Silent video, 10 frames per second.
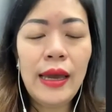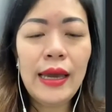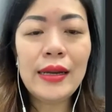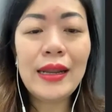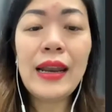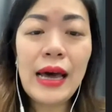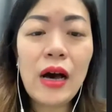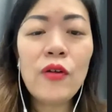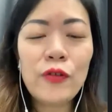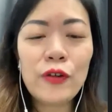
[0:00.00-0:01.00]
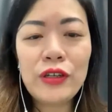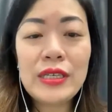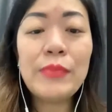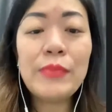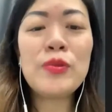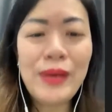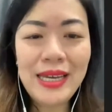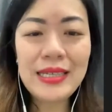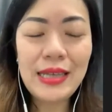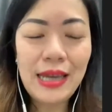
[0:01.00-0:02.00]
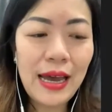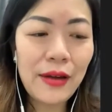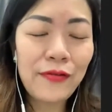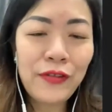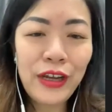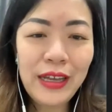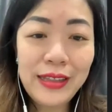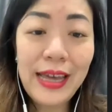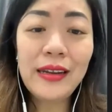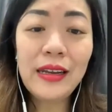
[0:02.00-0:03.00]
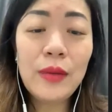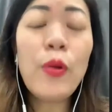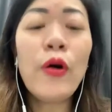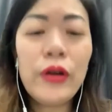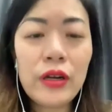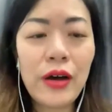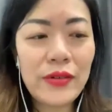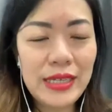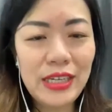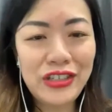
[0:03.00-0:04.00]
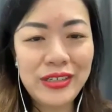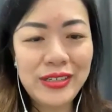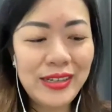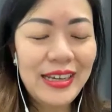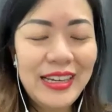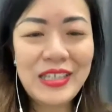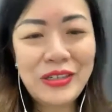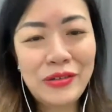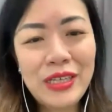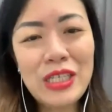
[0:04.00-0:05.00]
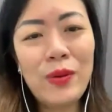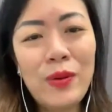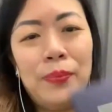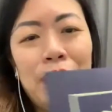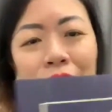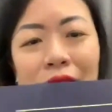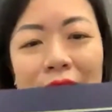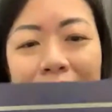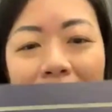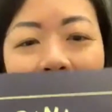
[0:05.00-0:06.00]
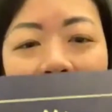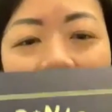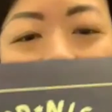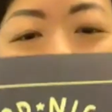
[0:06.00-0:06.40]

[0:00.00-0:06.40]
allow for some space to have that important conversation. So this is what the book looks like.